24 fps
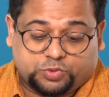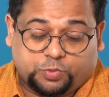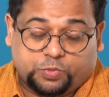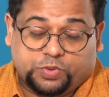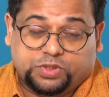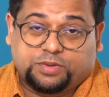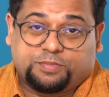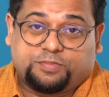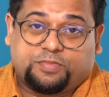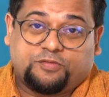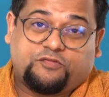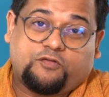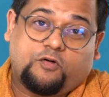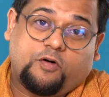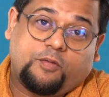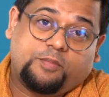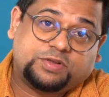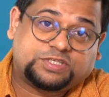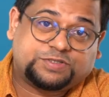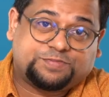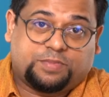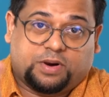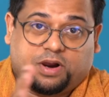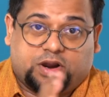So with the
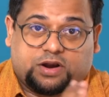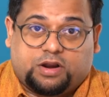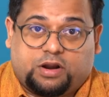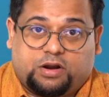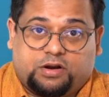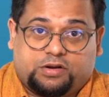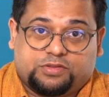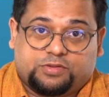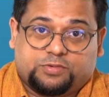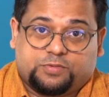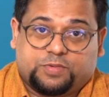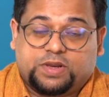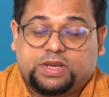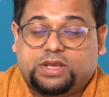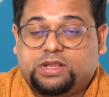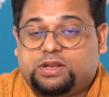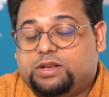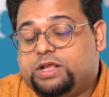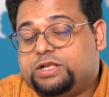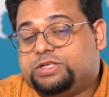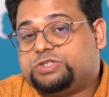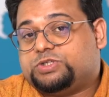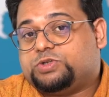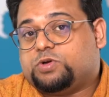performance part out of the way,
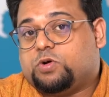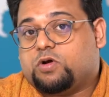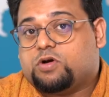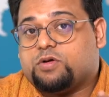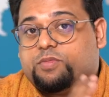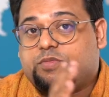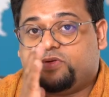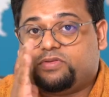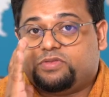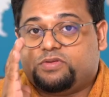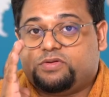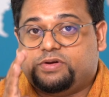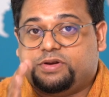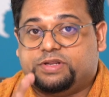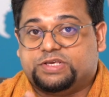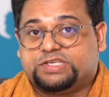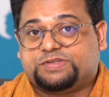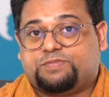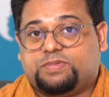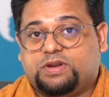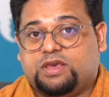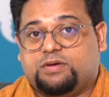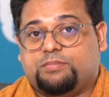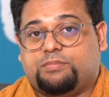let's talk about the
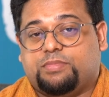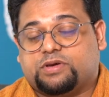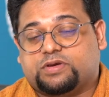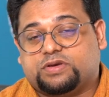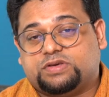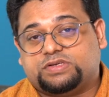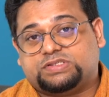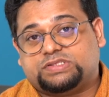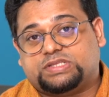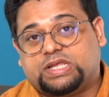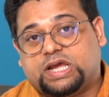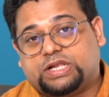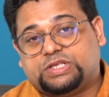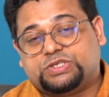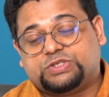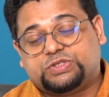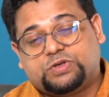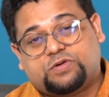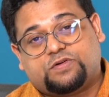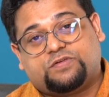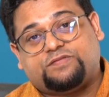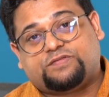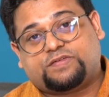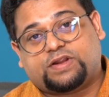display, because that
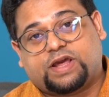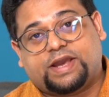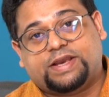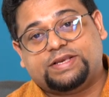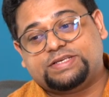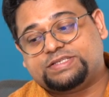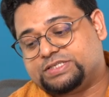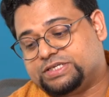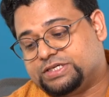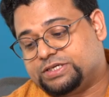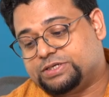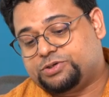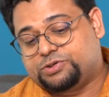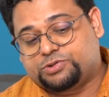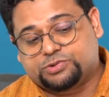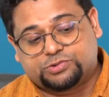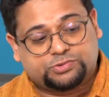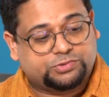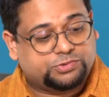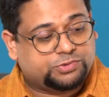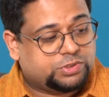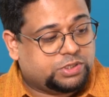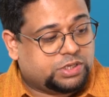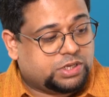sort of ties
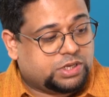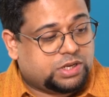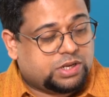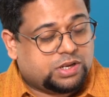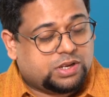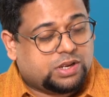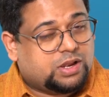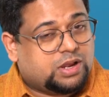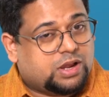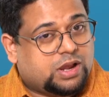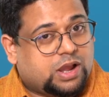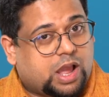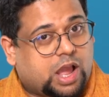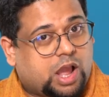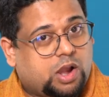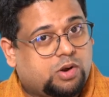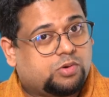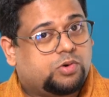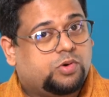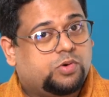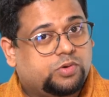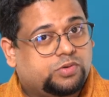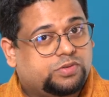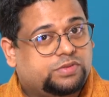into
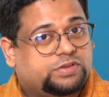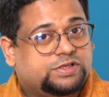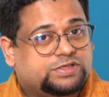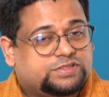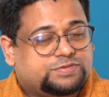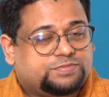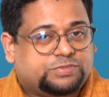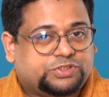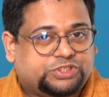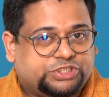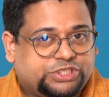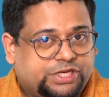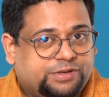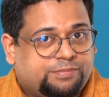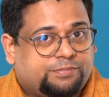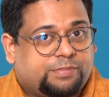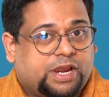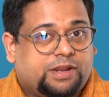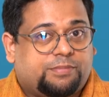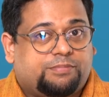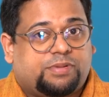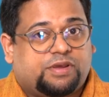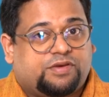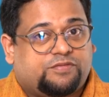how good this machine
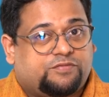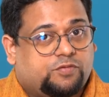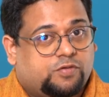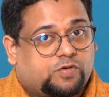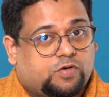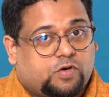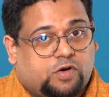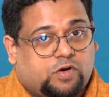might be for